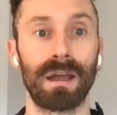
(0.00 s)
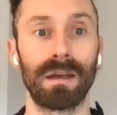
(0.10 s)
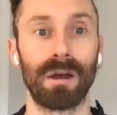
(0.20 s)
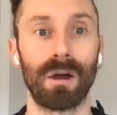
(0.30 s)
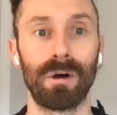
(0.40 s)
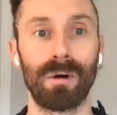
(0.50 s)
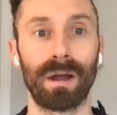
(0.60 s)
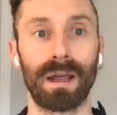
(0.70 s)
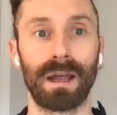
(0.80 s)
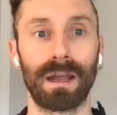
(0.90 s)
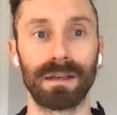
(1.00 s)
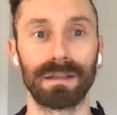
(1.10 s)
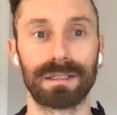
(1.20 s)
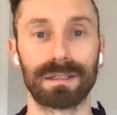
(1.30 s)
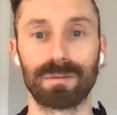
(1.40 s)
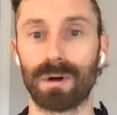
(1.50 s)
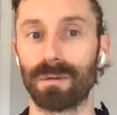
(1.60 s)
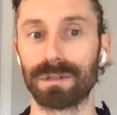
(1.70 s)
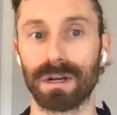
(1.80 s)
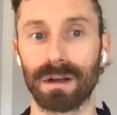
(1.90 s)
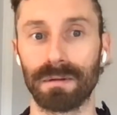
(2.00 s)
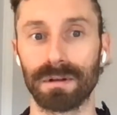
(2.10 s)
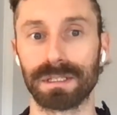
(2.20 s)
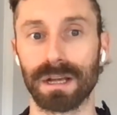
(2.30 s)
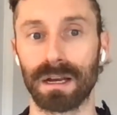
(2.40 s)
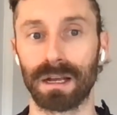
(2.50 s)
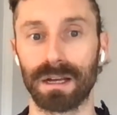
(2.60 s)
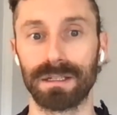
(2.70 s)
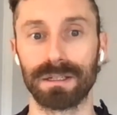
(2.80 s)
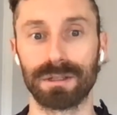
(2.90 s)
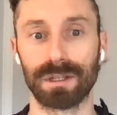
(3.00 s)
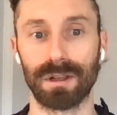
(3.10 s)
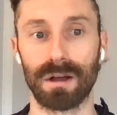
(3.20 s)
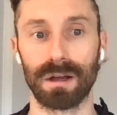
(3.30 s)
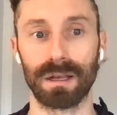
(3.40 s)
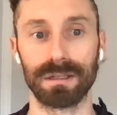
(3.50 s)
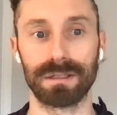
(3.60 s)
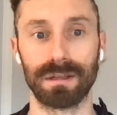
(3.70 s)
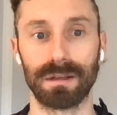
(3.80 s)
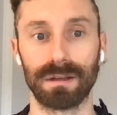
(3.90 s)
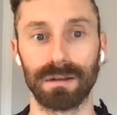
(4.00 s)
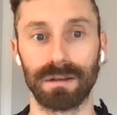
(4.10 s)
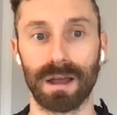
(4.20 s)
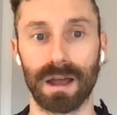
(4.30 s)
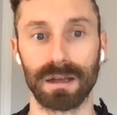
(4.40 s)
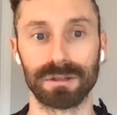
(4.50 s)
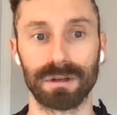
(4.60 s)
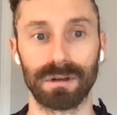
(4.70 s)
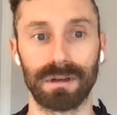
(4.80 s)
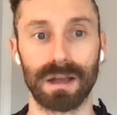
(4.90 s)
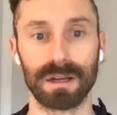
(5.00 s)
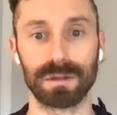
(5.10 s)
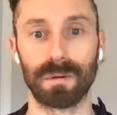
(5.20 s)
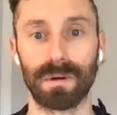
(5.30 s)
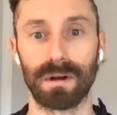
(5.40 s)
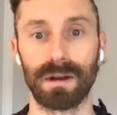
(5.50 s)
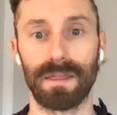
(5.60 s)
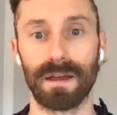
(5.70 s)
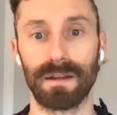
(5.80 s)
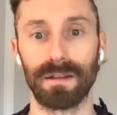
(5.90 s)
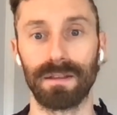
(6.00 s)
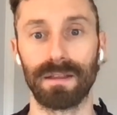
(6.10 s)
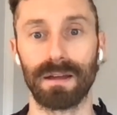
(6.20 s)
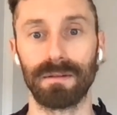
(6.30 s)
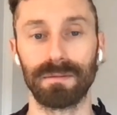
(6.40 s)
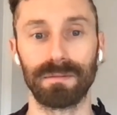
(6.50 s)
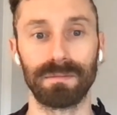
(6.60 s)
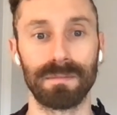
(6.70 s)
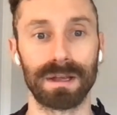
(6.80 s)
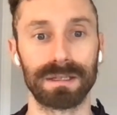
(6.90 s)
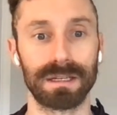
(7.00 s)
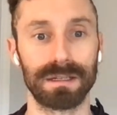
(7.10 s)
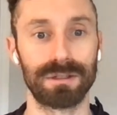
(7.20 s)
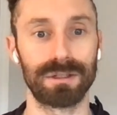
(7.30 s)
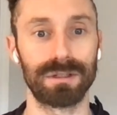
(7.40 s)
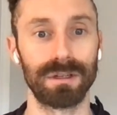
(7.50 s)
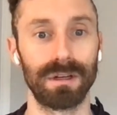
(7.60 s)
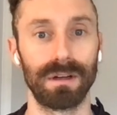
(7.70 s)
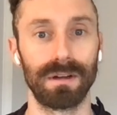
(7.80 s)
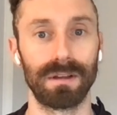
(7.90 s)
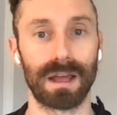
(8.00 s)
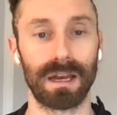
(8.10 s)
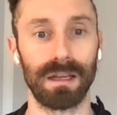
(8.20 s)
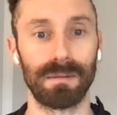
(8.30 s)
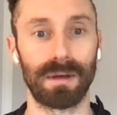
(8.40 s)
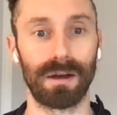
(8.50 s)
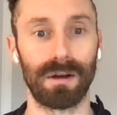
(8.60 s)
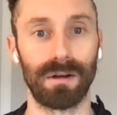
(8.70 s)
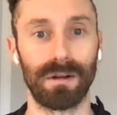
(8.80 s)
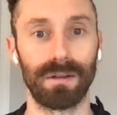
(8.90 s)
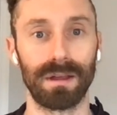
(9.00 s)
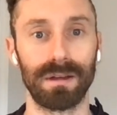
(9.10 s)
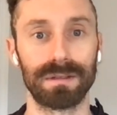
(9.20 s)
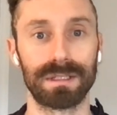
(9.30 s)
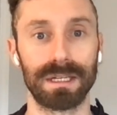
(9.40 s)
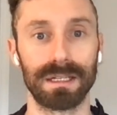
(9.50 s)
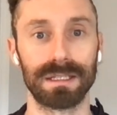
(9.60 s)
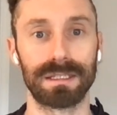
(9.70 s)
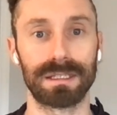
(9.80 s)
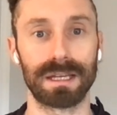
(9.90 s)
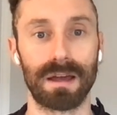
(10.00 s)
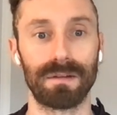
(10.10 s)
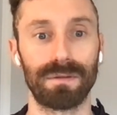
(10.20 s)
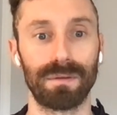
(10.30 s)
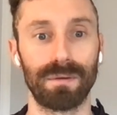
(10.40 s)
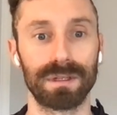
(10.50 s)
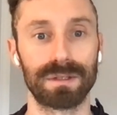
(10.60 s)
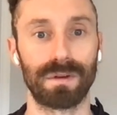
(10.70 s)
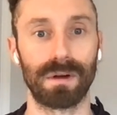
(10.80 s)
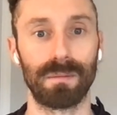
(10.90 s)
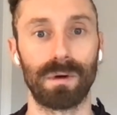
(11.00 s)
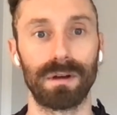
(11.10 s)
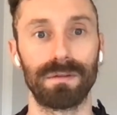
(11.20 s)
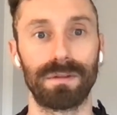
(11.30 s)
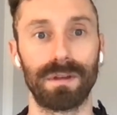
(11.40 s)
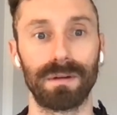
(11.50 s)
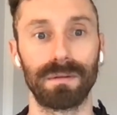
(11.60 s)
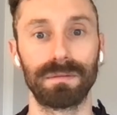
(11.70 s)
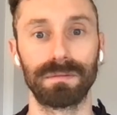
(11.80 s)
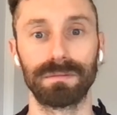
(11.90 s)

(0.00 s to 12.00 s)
and while we're talking about signing, I did just log into the Azure dashboard, and that message, that email that you'd seen, Steph, was from one of the